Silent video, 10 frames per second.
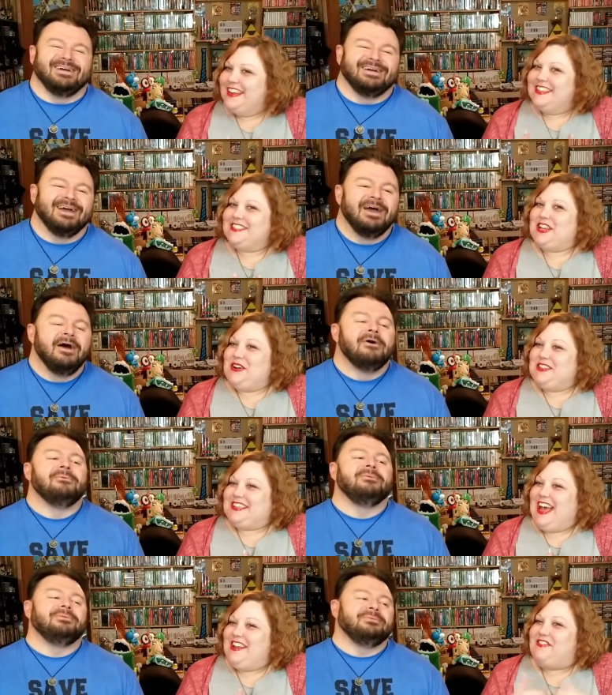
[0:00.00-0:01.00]
Speaker 1: so it's
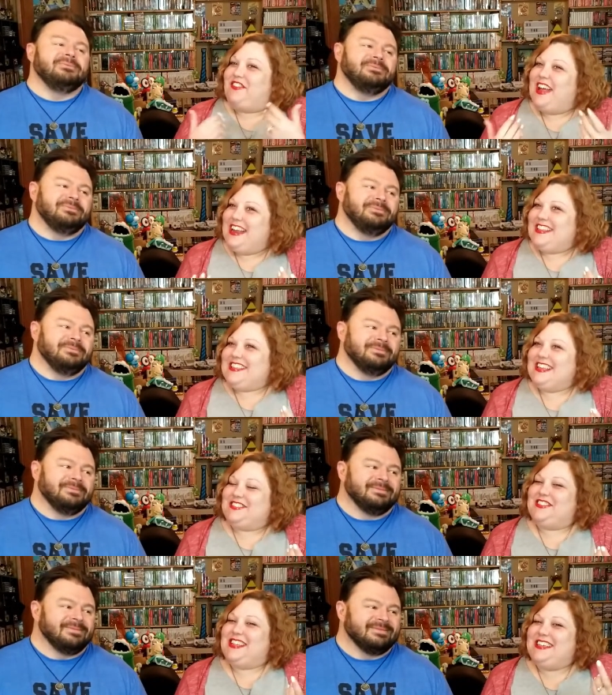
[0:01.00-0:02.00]
kind of funny that that's
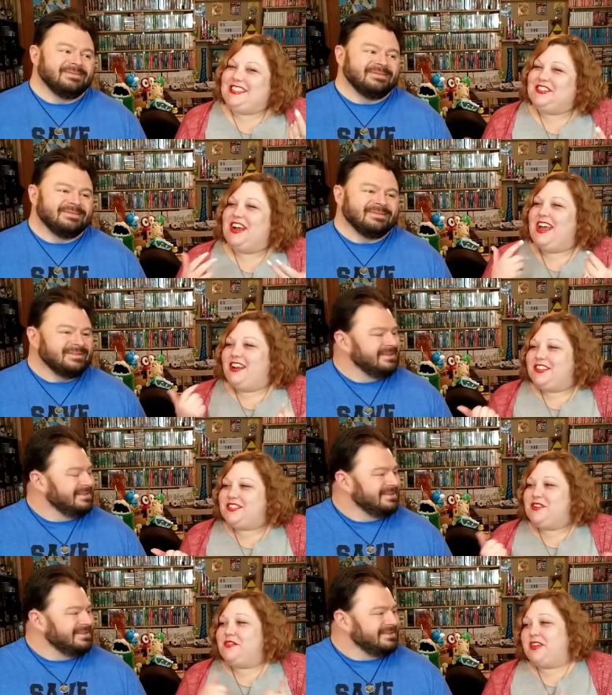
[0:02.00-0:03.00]
what they do. And
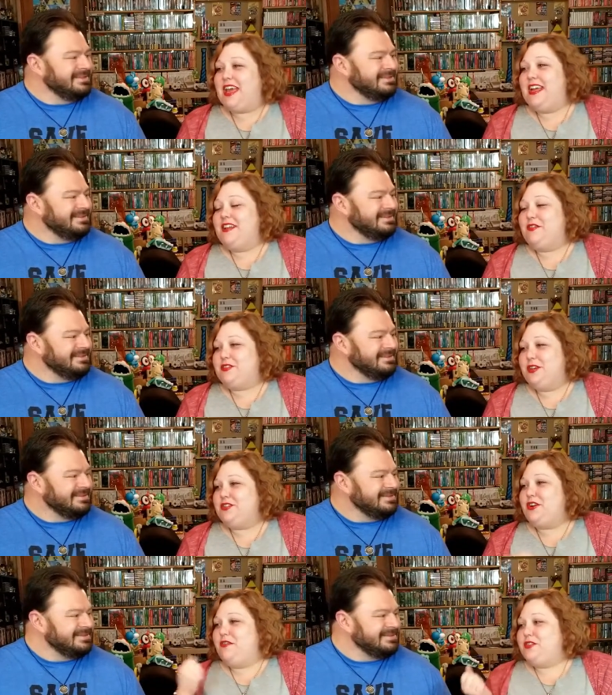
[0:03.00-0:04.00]
also, if can if a
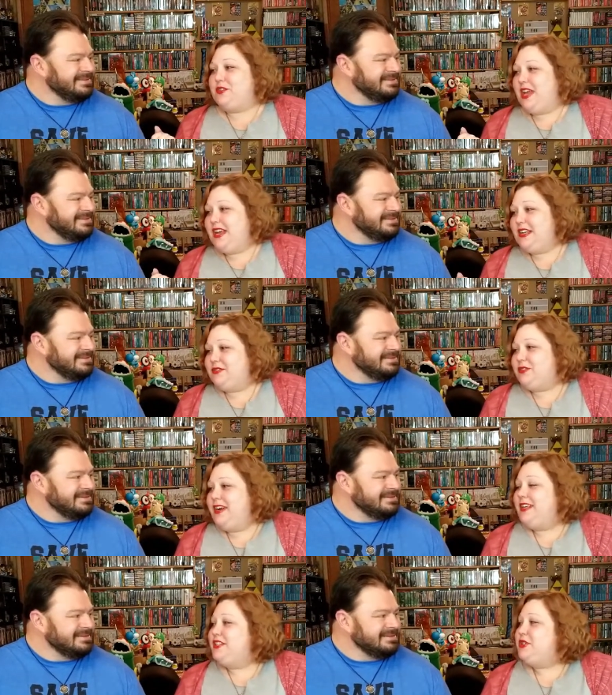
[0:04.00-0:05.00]
stranger offered you candy, he was
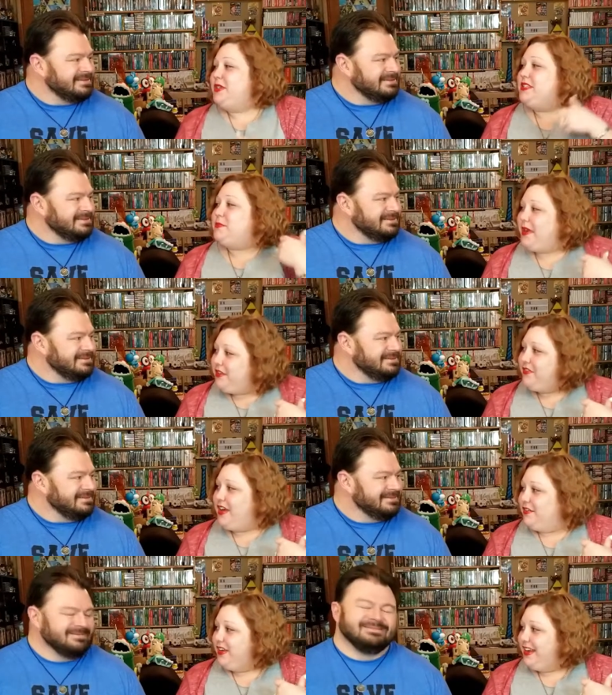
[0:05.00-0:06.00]
trying to get you in his
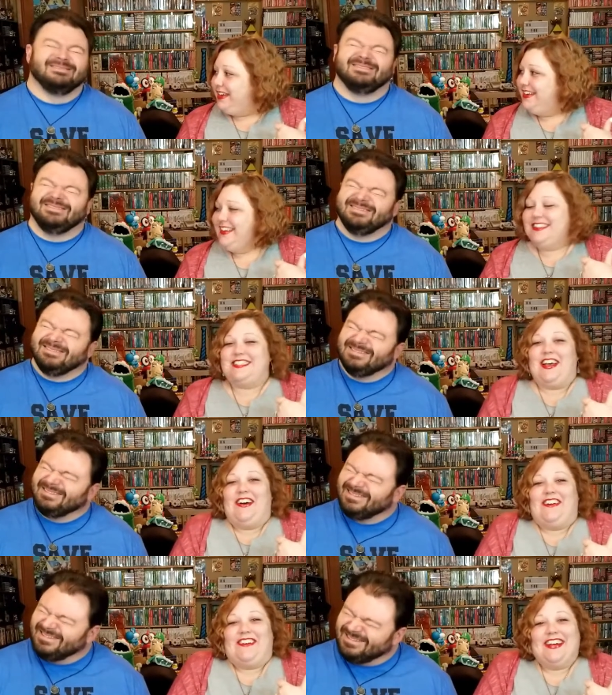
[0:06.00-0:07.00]
pedophile van.
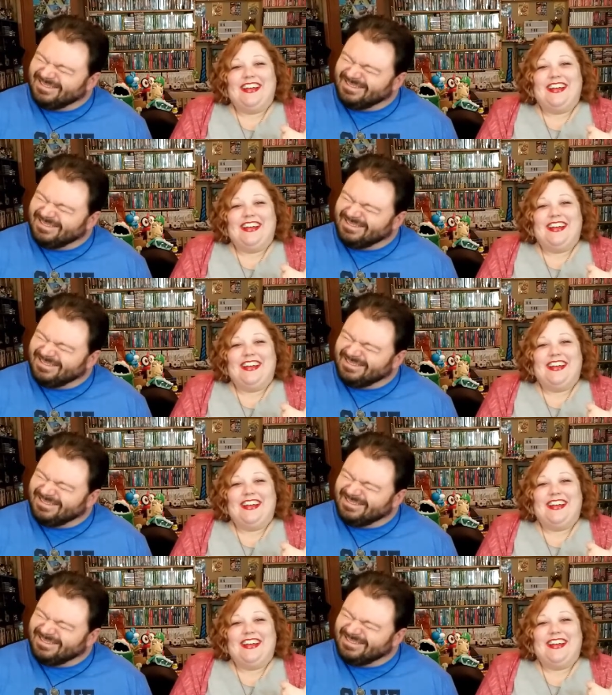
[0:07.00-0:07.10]
So,